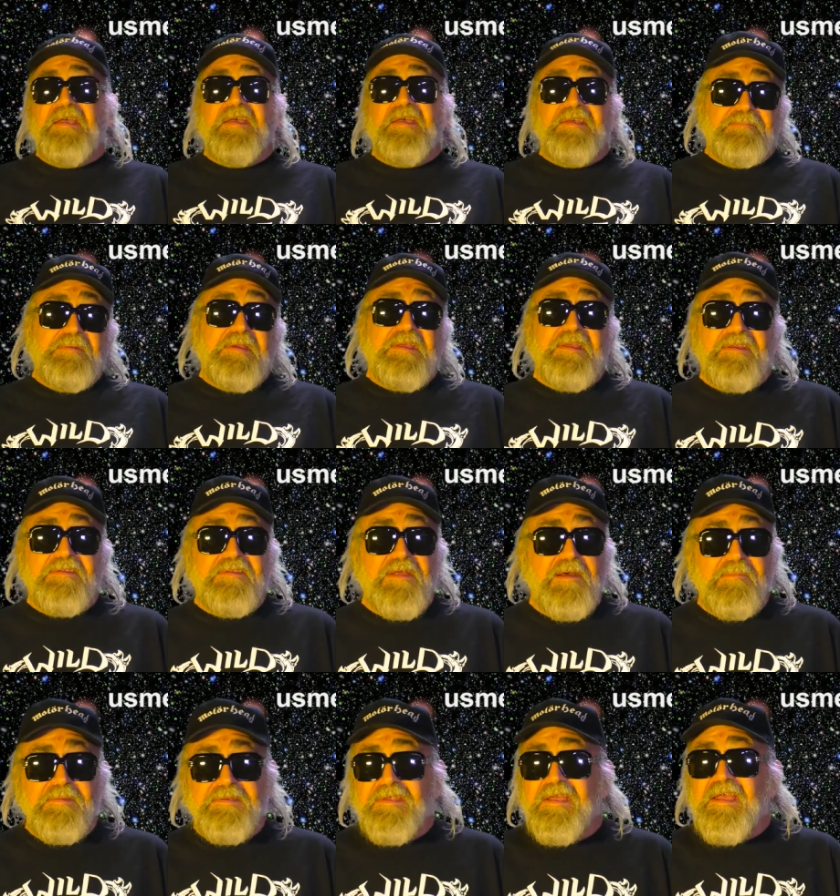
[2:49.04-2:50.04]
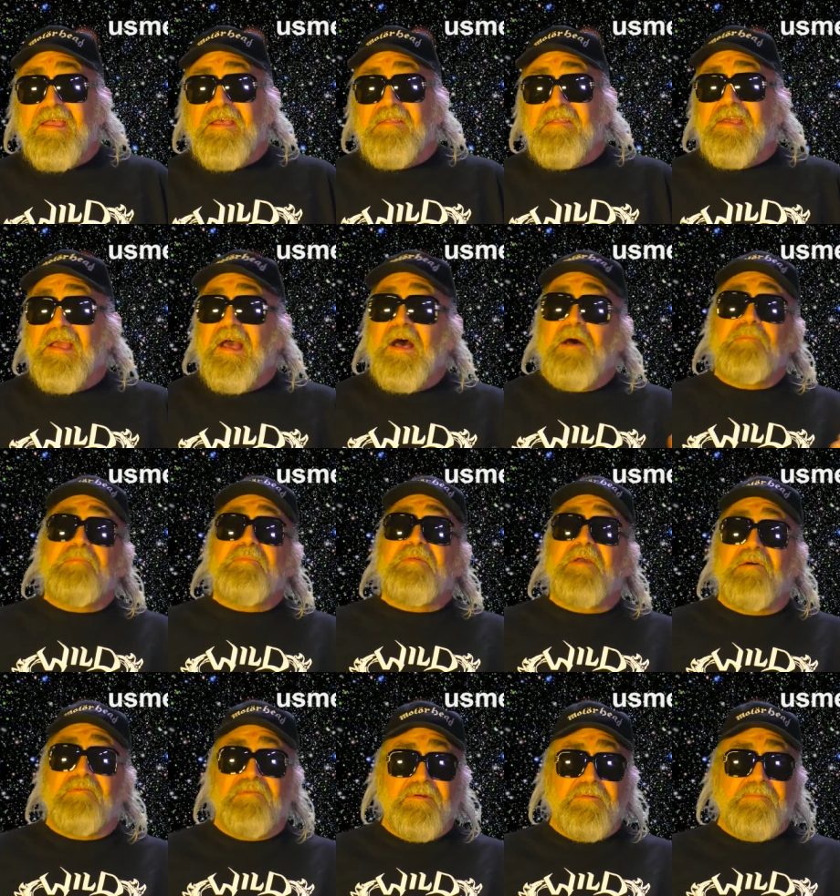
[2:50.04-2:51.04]
speaking of dummies, the album
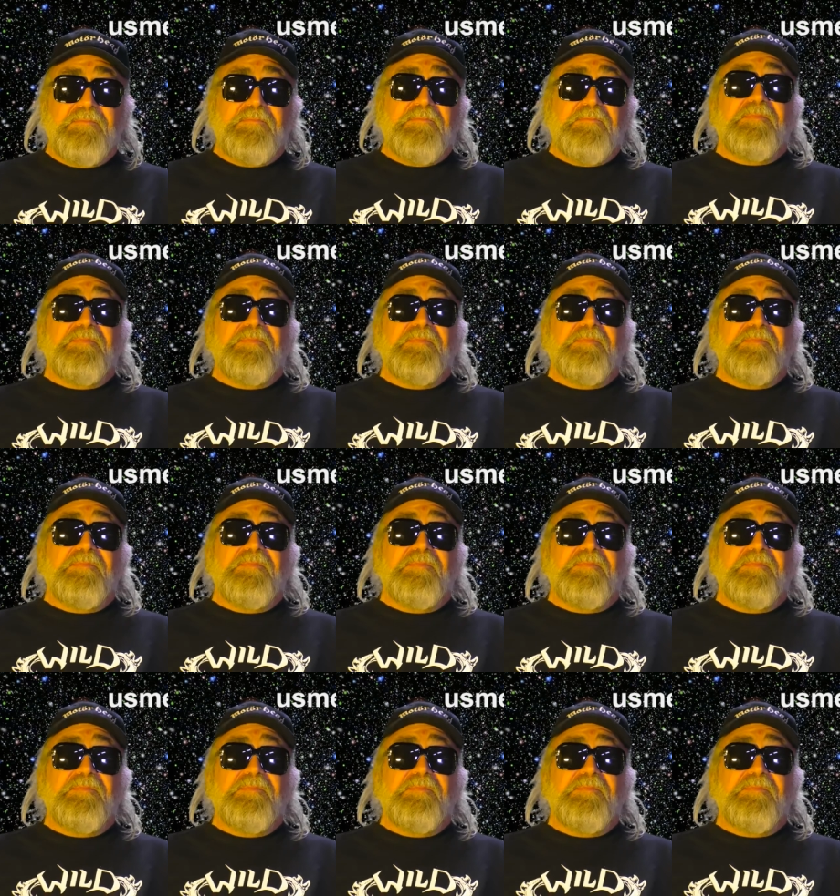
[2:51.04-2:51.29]
cover